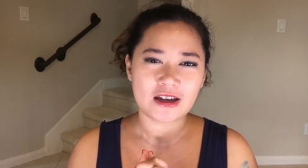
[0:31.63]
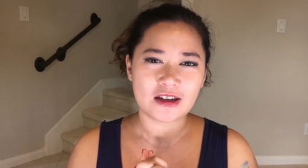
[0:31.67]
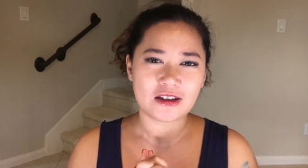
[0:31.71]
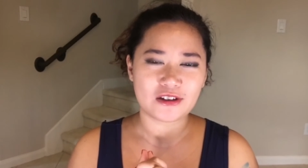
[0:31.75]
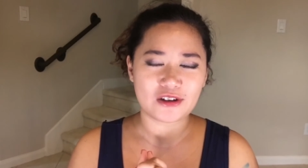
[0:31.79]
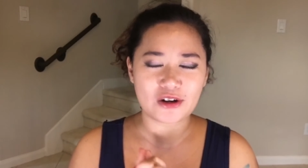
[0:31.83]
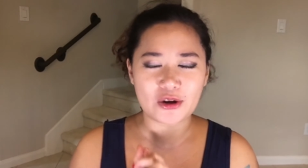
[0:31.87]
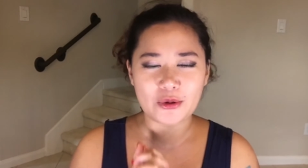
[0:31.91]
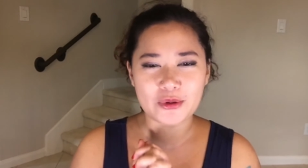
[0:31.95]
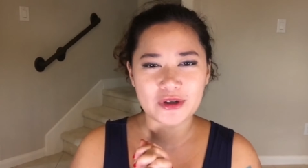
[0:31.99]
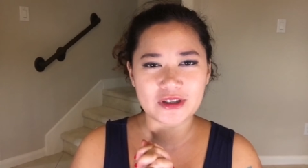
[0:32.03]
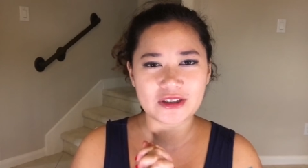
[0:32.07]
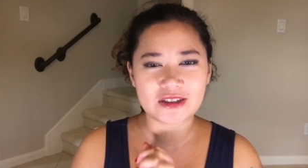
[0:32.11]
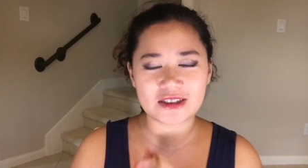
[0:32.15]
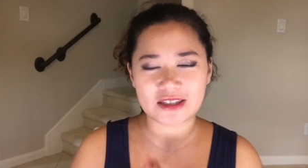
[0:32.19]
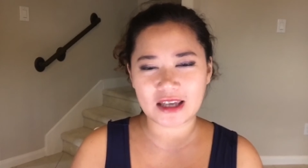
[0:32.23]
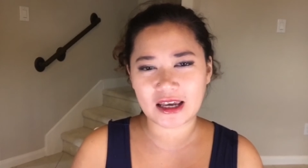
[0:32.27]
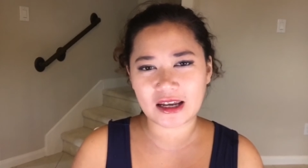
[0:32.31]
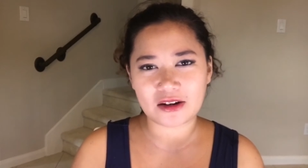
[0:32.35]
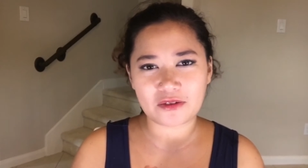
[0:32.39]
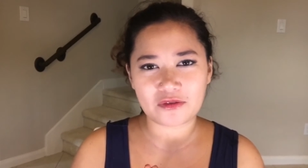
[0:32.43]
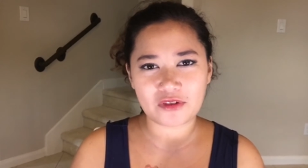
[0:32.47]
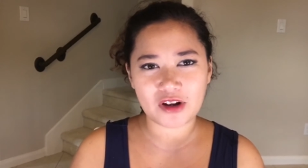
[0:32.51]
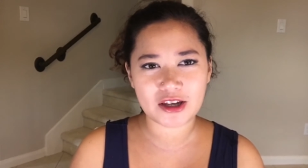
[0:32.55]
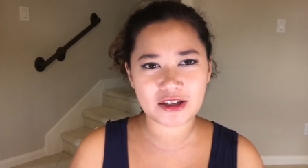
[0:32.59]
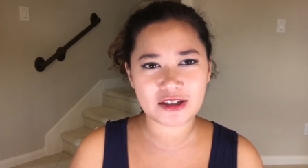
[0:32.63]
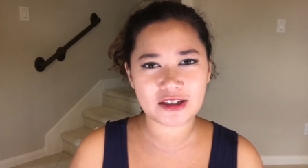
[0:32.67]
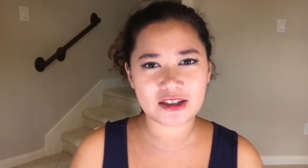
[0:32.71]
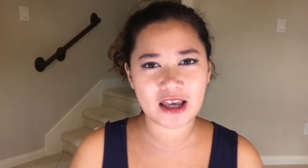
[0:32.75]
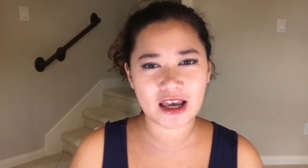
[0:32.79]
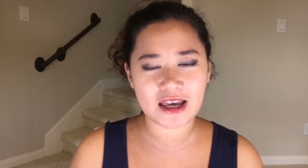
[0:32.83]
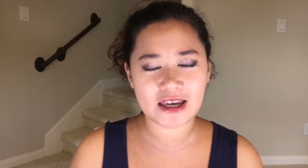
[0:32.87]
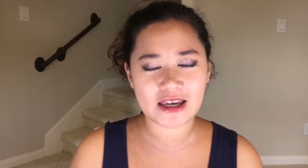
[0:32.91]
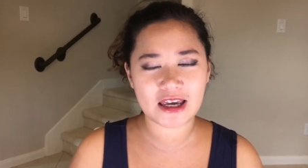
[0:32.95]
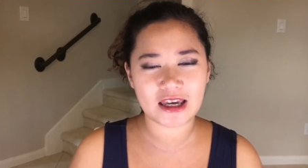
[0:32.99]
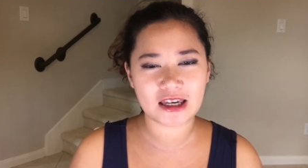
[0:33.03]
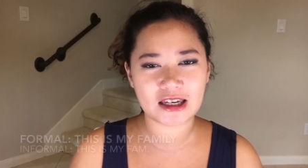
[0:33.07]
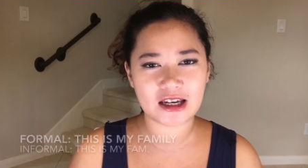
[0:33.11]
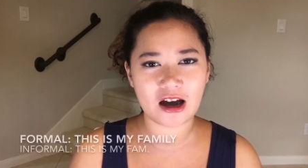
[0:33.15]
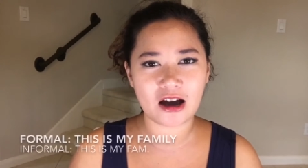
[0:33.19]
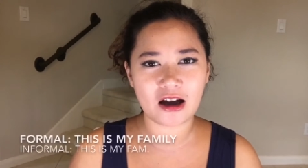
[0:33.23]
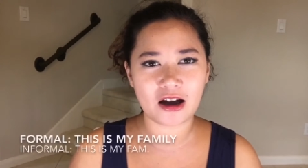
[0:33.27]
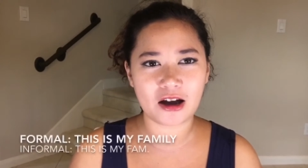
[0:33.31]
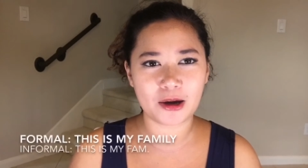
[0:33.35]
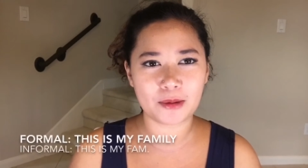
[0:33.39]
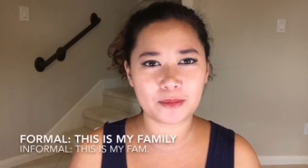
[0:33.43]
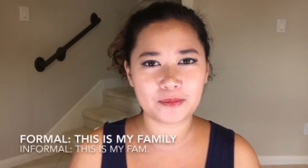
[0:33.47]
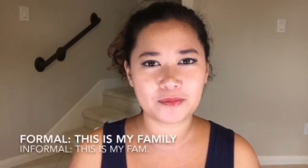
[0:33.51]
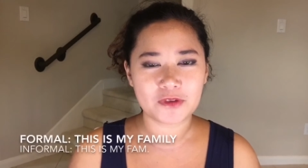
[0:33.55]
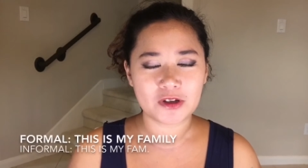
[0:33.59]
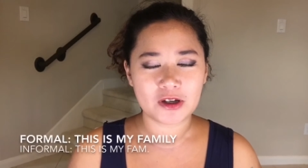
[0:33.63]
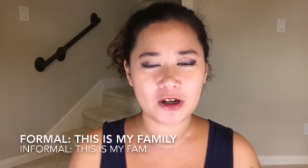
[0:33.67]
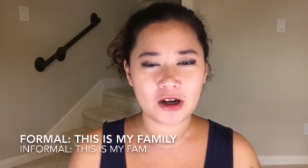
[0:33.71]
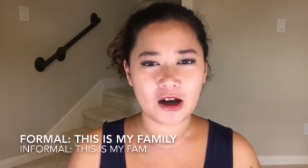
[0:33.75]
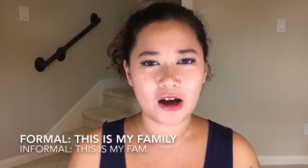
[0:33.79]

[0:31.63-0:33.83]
You know, instead of like saying, um,